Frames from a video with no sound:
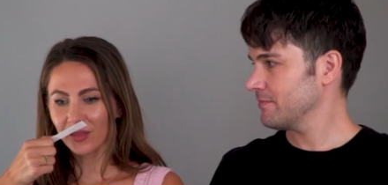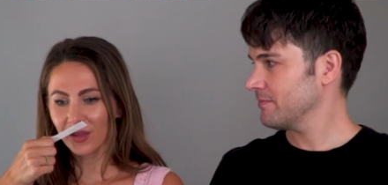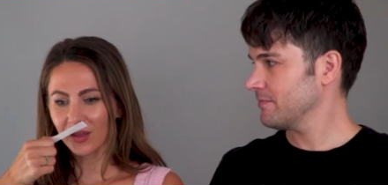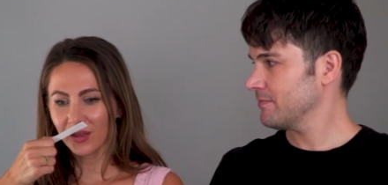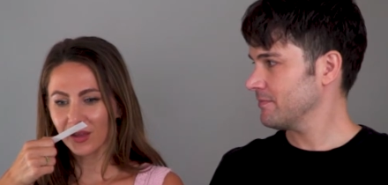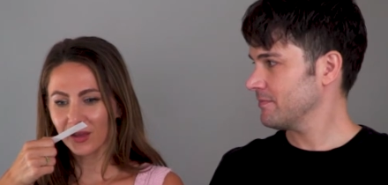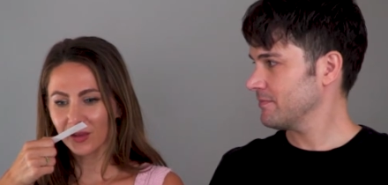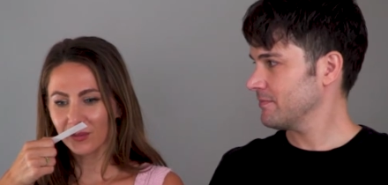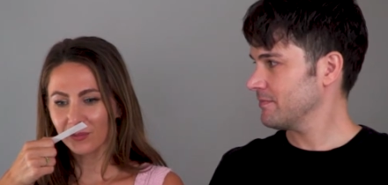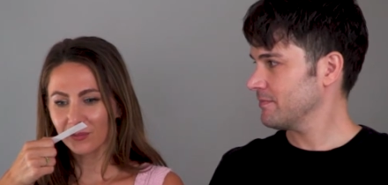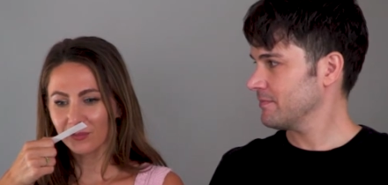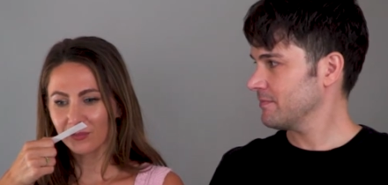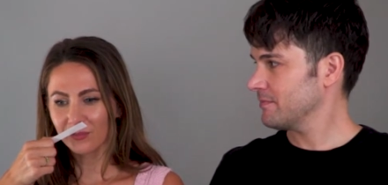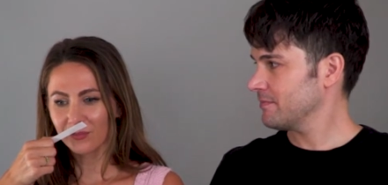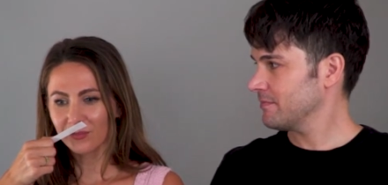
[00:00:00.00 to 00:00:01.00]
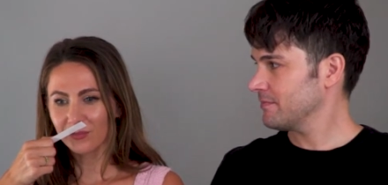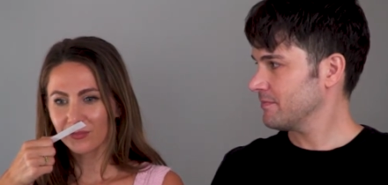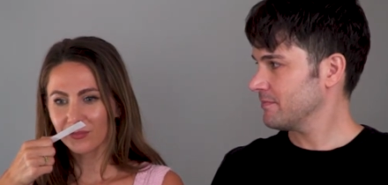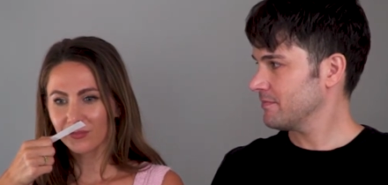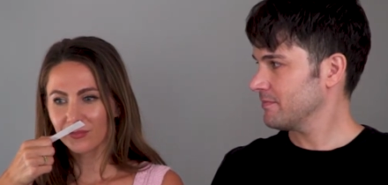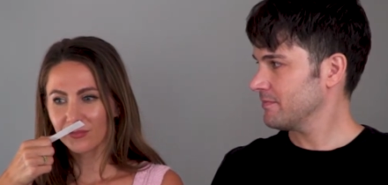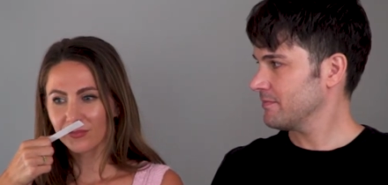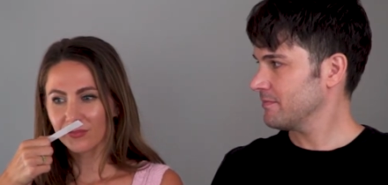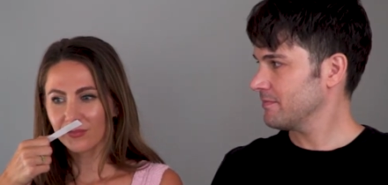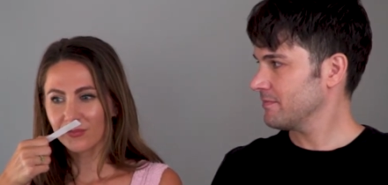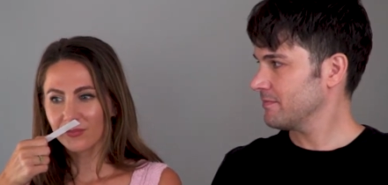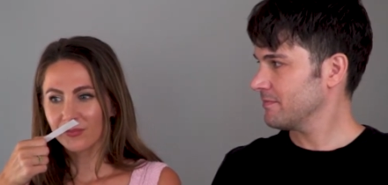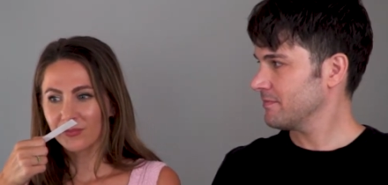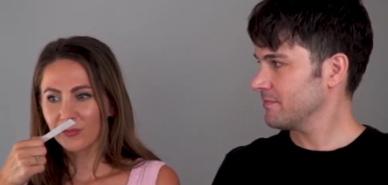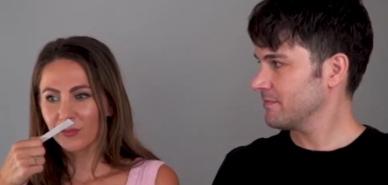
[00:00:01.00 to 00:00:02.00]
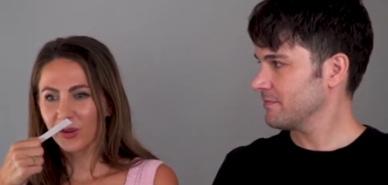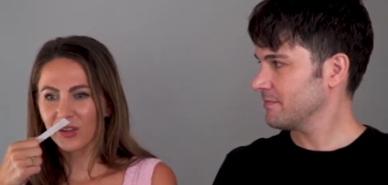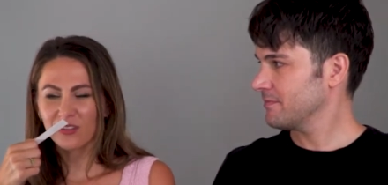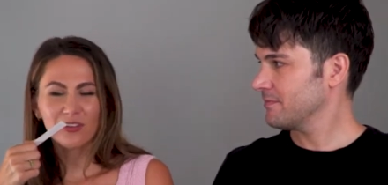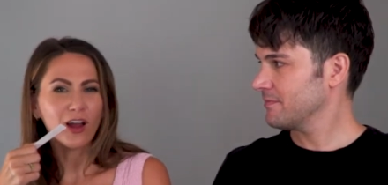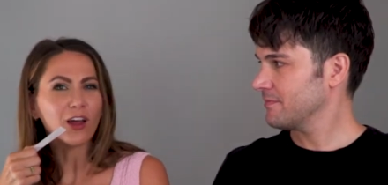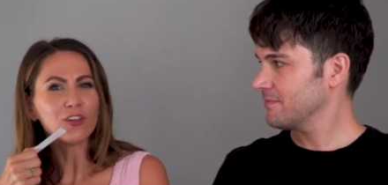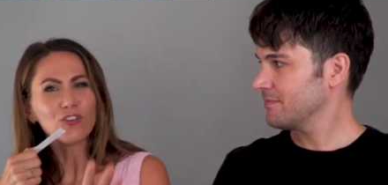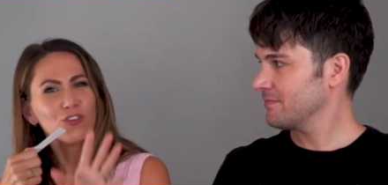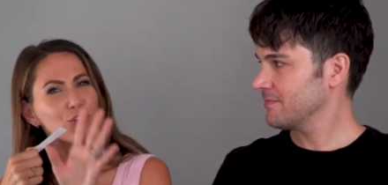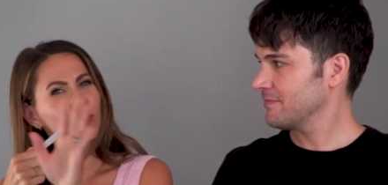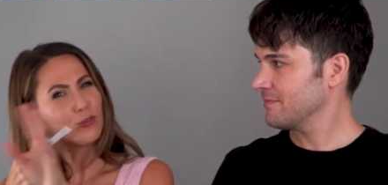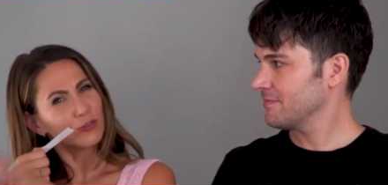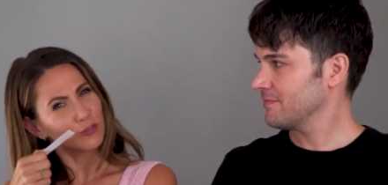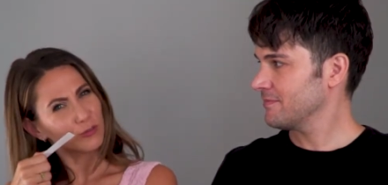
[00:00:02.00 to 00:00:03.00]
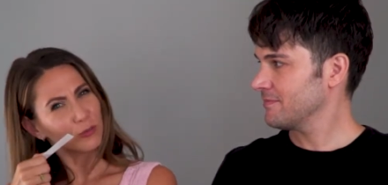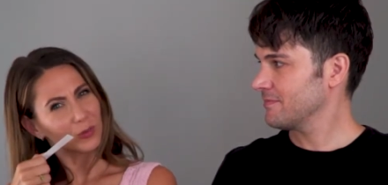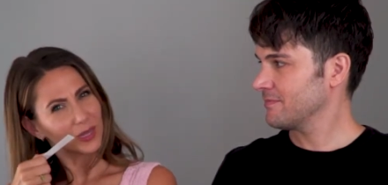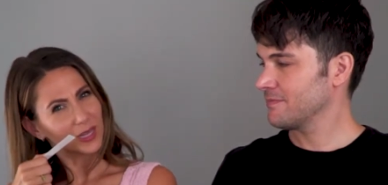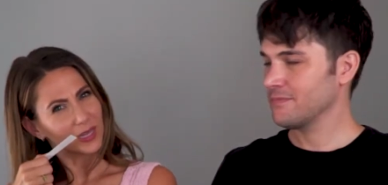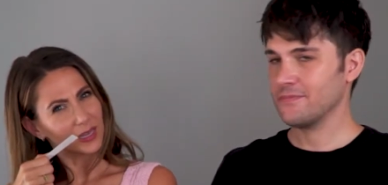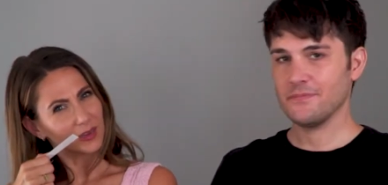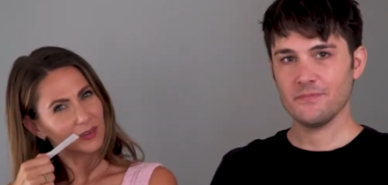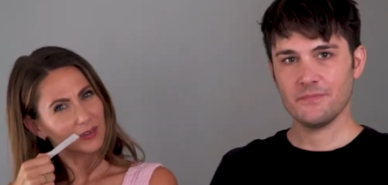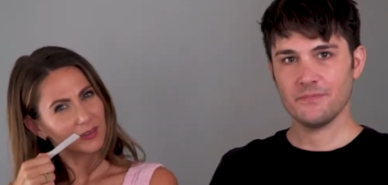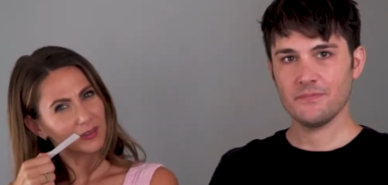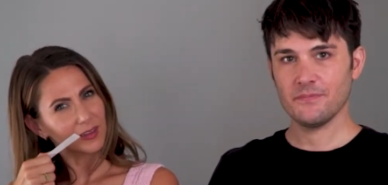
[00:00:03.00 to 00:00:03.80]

Speaker 1: Um, but it's not too sweet.